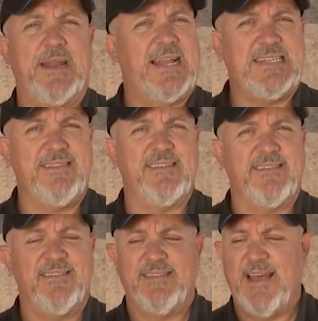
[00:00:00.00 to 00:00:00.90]
in
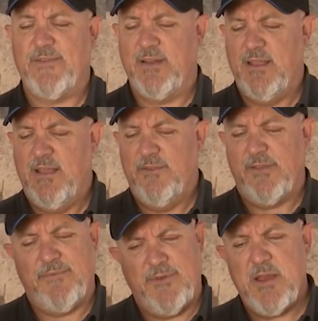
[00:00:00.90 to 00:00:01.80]
1967.
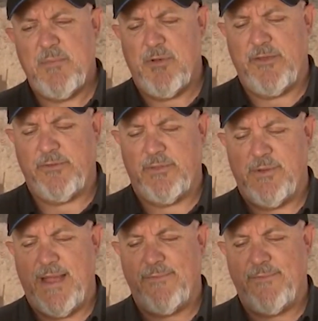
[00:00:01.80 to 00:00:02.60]
So I'm very impressed with their